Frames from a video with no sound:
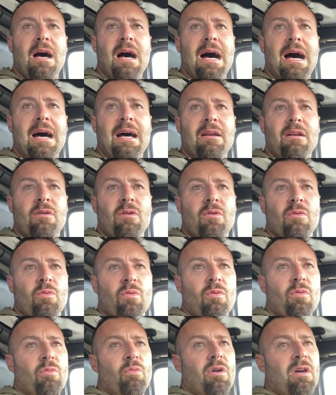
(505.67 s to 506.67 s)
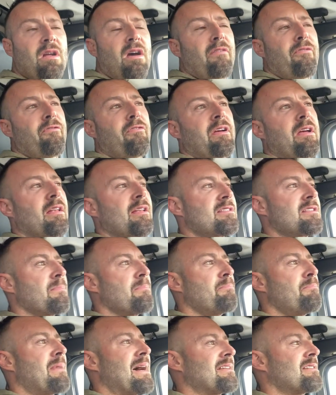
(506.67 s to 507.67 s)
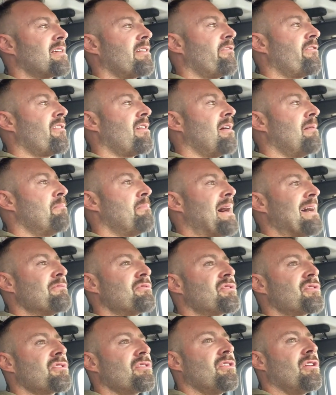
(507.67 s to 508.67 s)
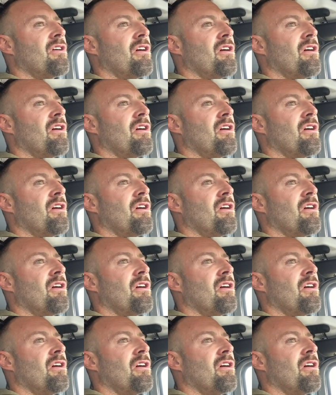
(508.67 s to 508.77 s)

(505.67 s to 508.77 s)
And what I feel is a massive amount